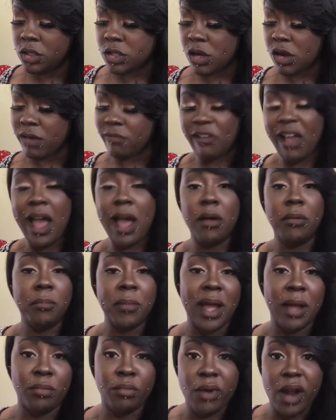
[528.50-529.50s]
curve out
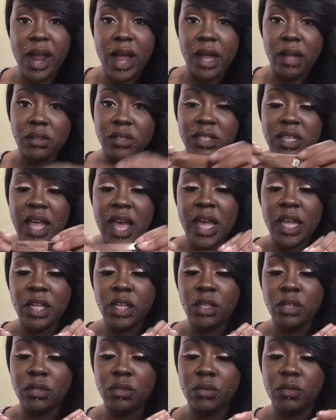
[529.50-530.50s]
my brows, I
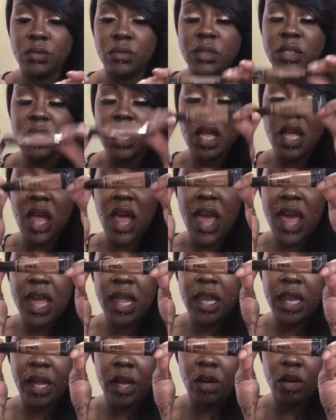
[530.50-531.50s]
use
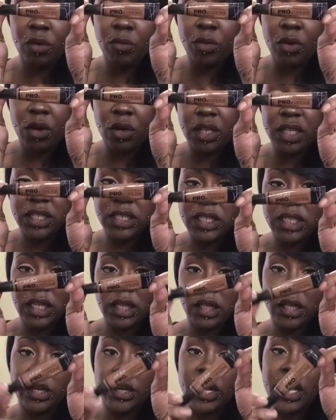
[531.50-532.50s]
LA Girl Pro
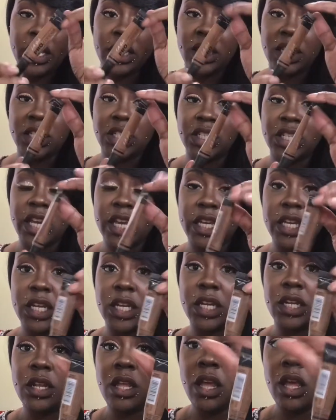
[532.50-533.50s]
Concealer in the
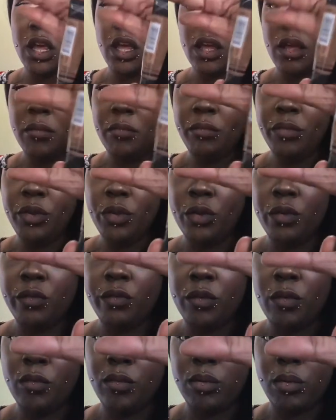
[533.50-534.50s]
shade
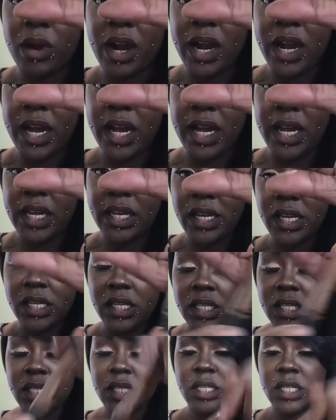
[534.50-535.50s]
Beautiful
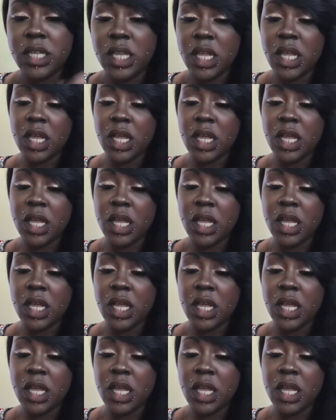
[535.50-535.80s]
Bronze.